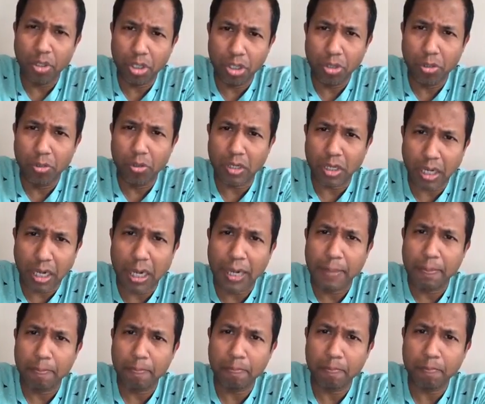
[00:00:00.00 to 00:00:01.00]
you
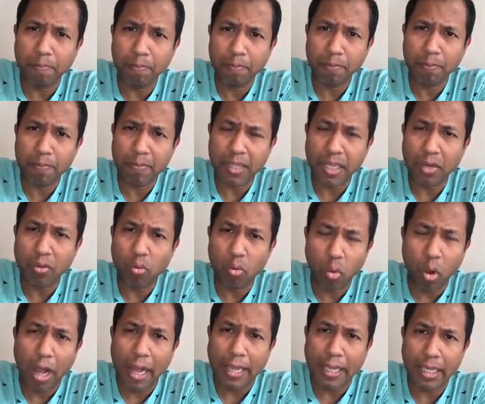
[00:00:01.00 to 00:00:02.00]
come?
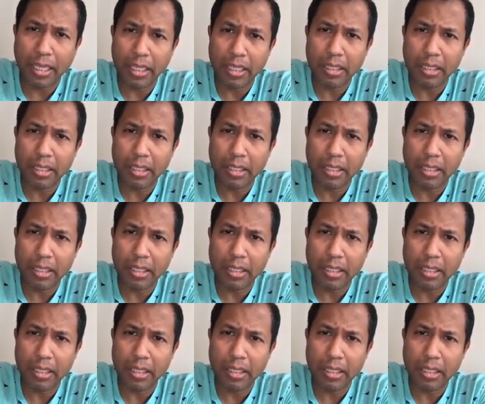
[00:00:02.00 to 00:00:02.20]
Why?